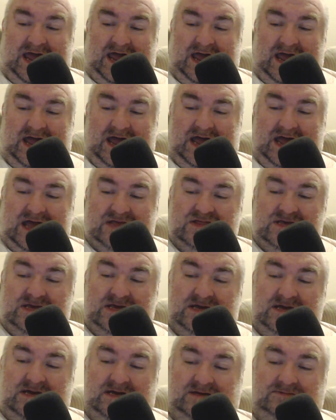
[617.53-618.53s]
And
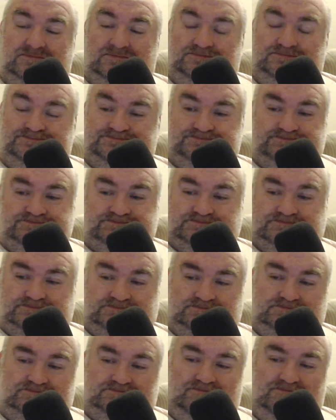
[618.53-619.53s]
then
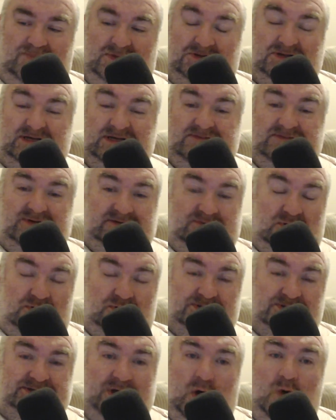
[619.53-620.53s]
leave it, of
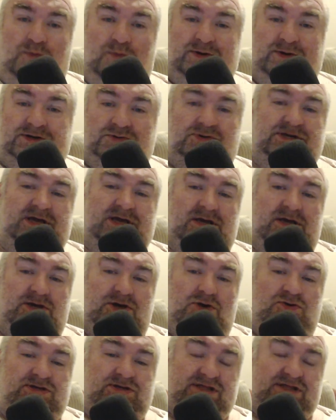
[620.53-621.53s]
course, open to where you can
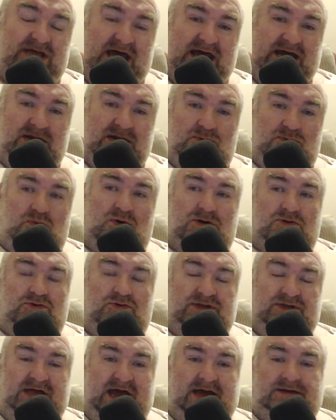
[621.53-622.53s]
go to that and work with
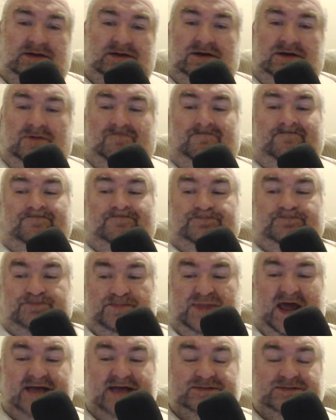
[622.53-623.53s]
that.
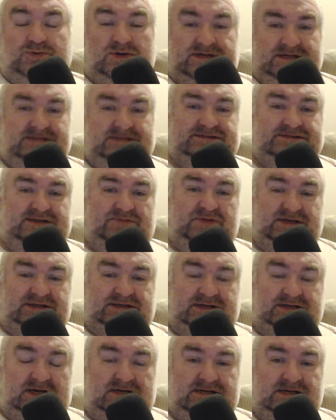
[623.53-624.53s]
That's what needs to be
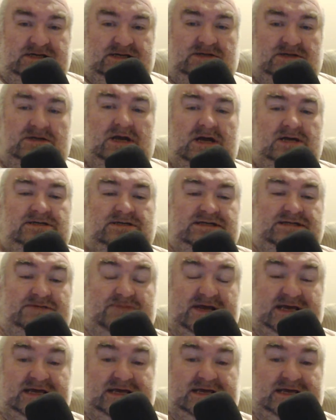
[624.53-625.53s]
done here to
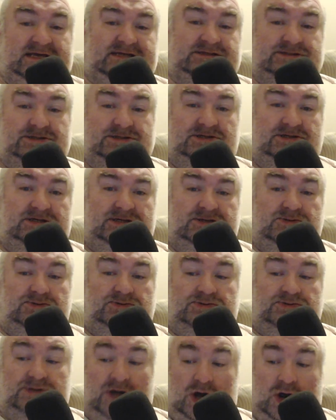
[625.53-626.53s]
make it easier to
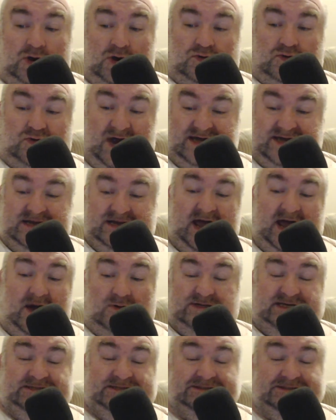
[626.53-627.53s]
use. Right now,
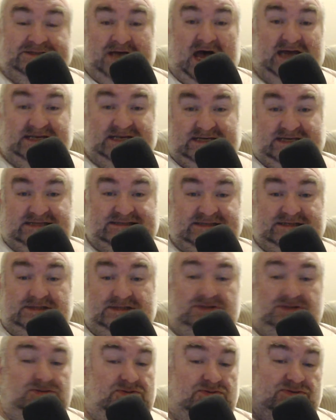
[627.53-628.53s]
it's not easy to
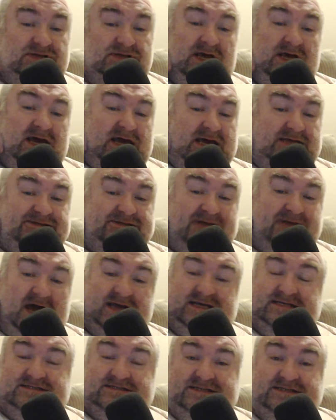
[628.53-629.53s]
use. It's not
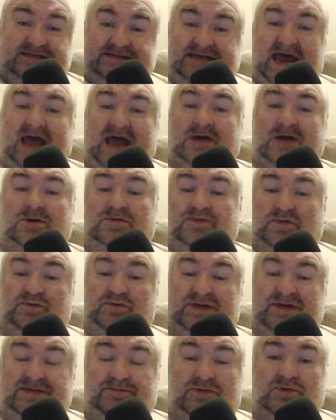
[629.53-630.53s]
easy to tackle for
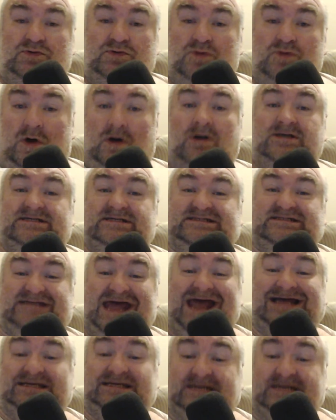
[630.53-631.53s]
people who aren't
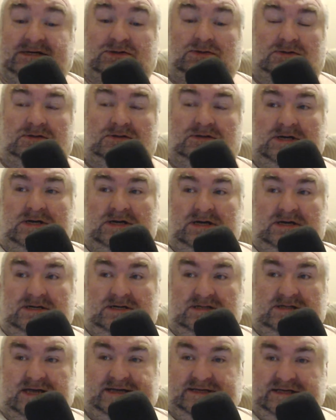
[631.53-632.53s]
technical.
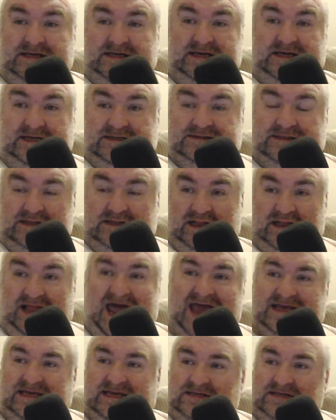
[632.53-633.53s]
Like, it's
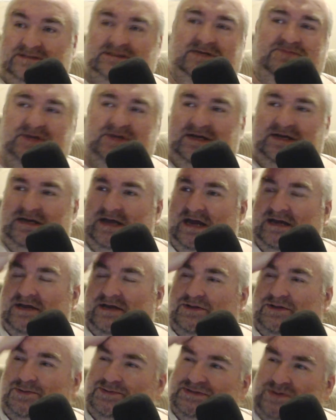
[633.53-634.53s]
lacking something. And
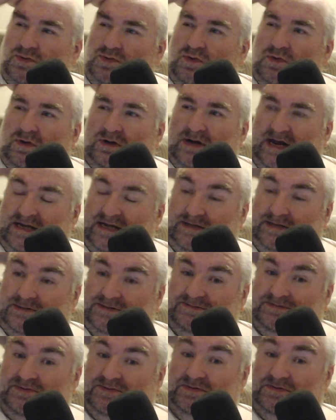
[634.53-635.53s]
there was a word I used
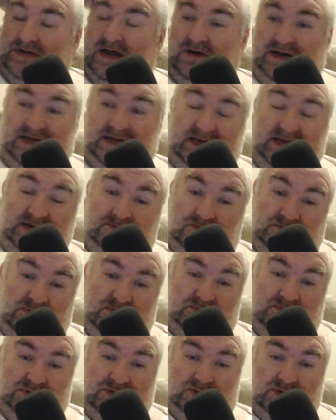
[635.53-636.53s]
before. Now I can't even
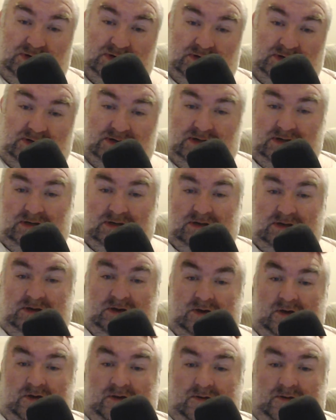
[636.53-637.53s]
remember the word.
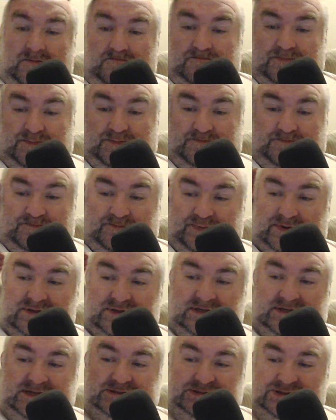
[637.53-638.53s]
But
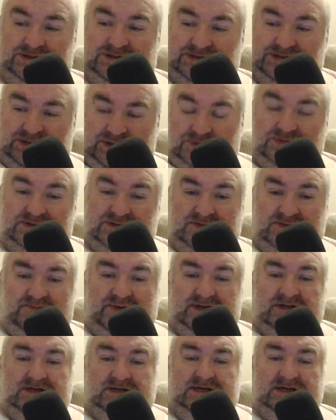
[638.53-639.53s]
it's just
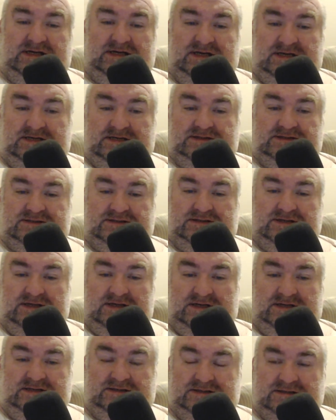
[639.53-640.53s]
usability.
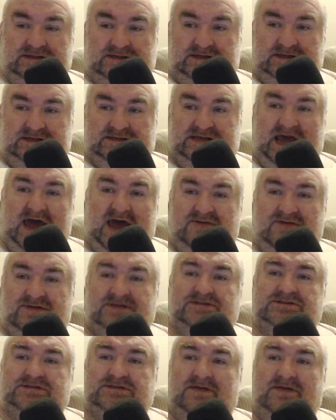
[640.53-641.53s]
It's having
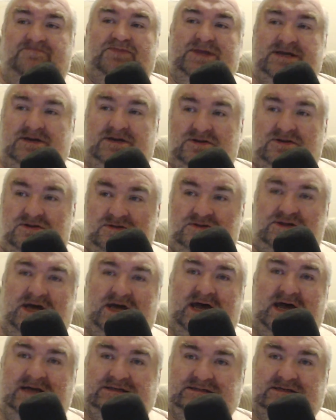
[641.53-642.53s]
something
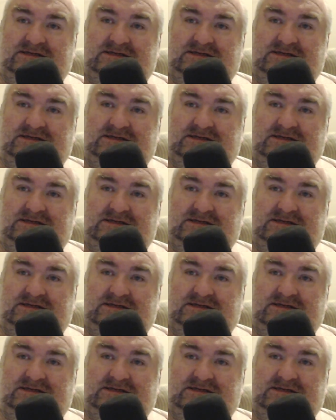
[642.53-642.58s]
that